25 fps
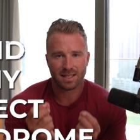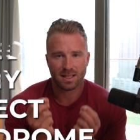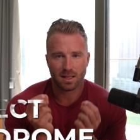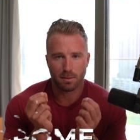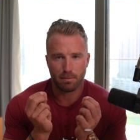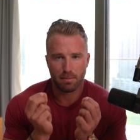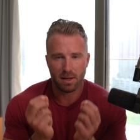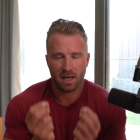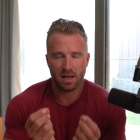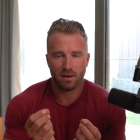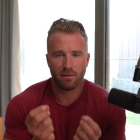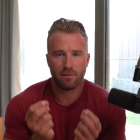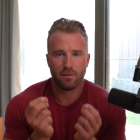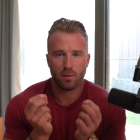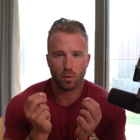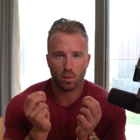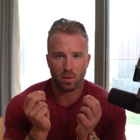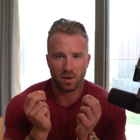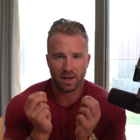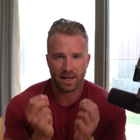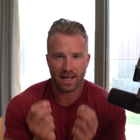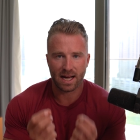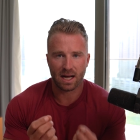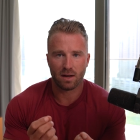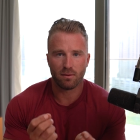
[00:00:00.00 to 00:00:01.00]
is the pitfall
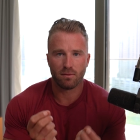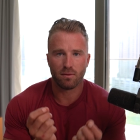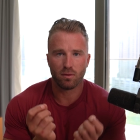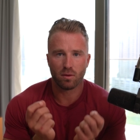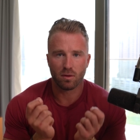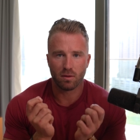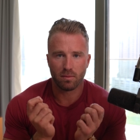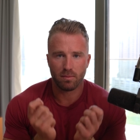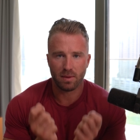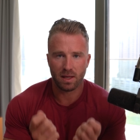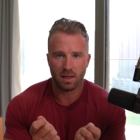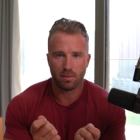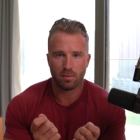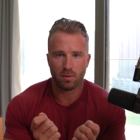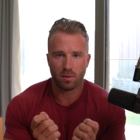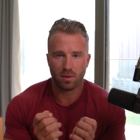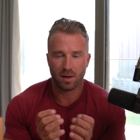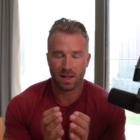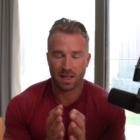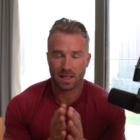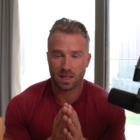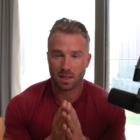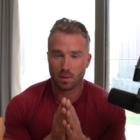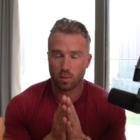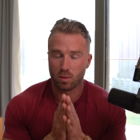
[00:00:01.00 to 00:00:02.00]
and downfall of people.
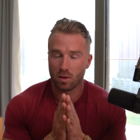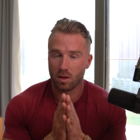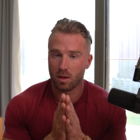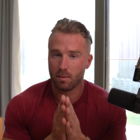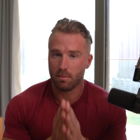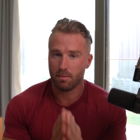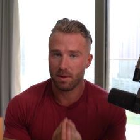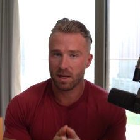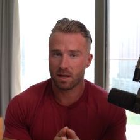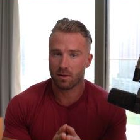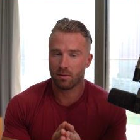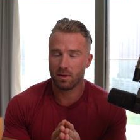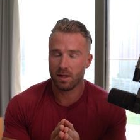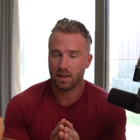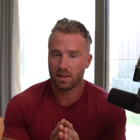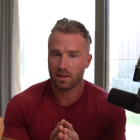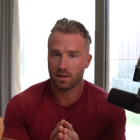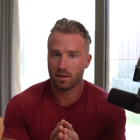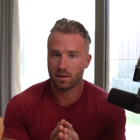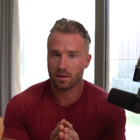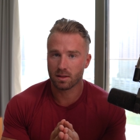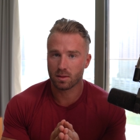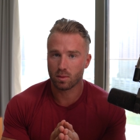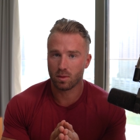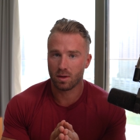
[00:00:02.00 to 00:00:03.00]
And this is one of the bigger
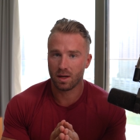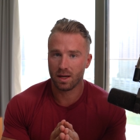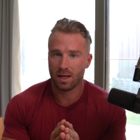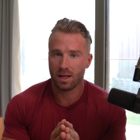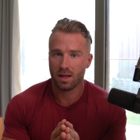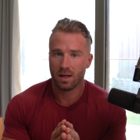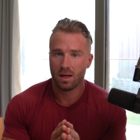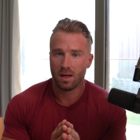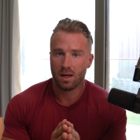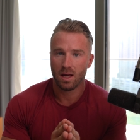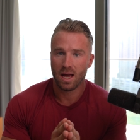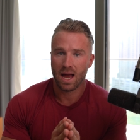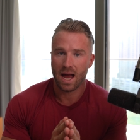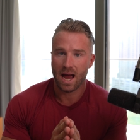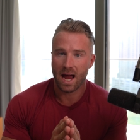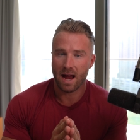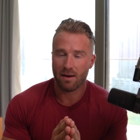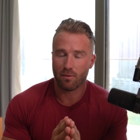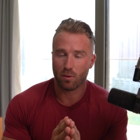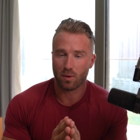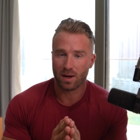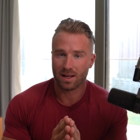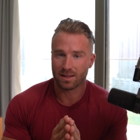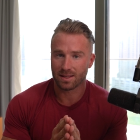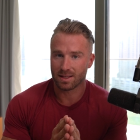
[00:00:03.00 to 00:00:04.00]
reasons why
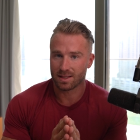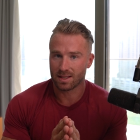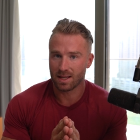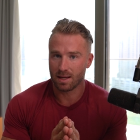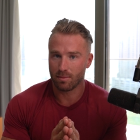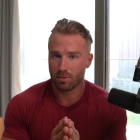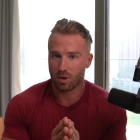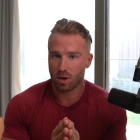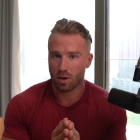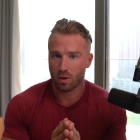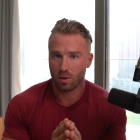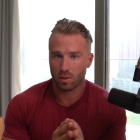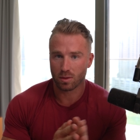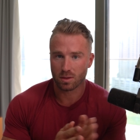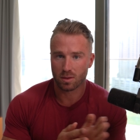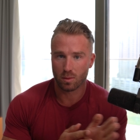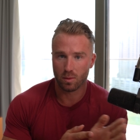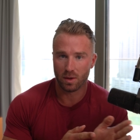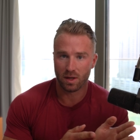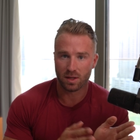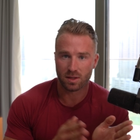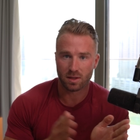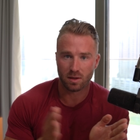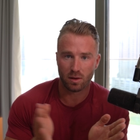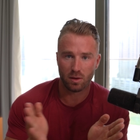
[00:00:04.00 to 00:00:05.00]
everyone has the same goals,
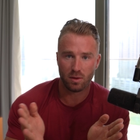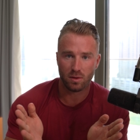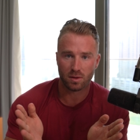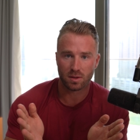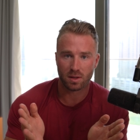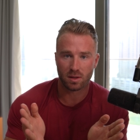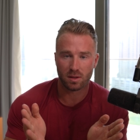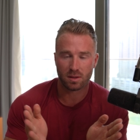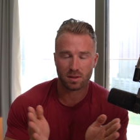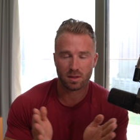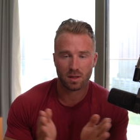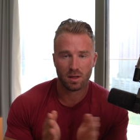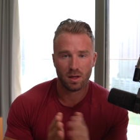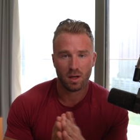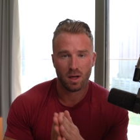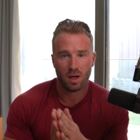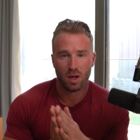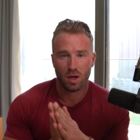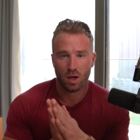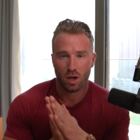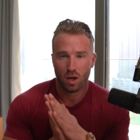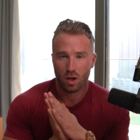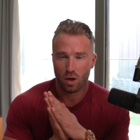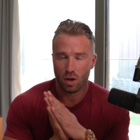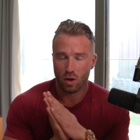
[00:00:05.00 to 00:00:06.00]
winners and losers.
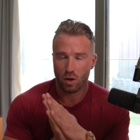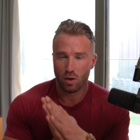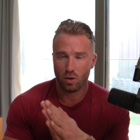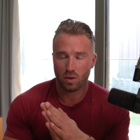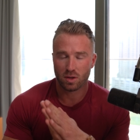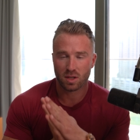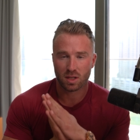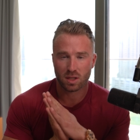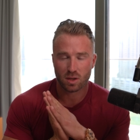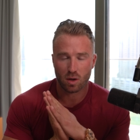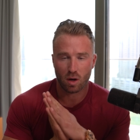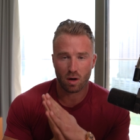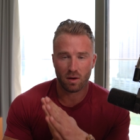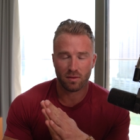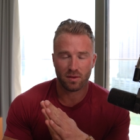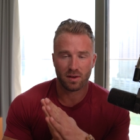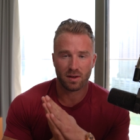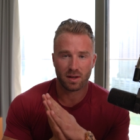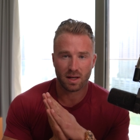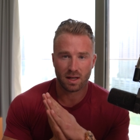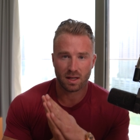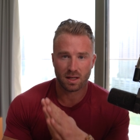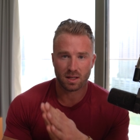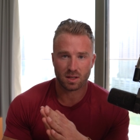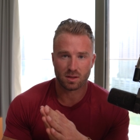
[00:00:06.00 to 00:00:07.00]
Losers
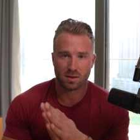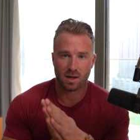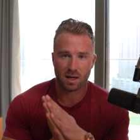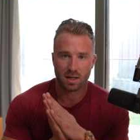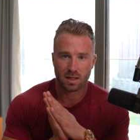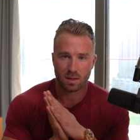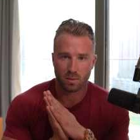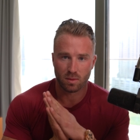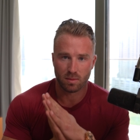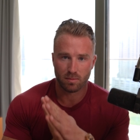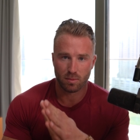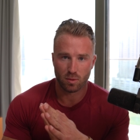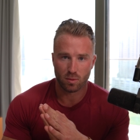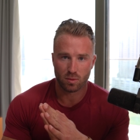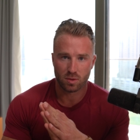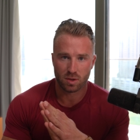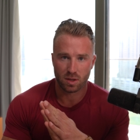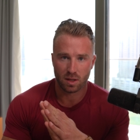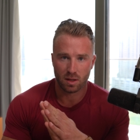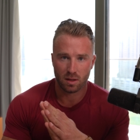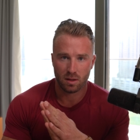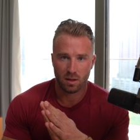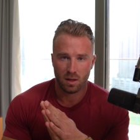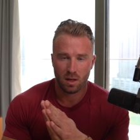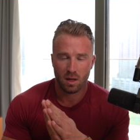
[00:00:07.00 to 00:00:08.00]
often get distracted with
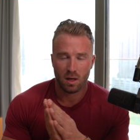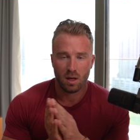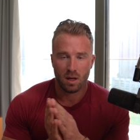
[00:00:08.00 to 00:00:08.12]
bullshit.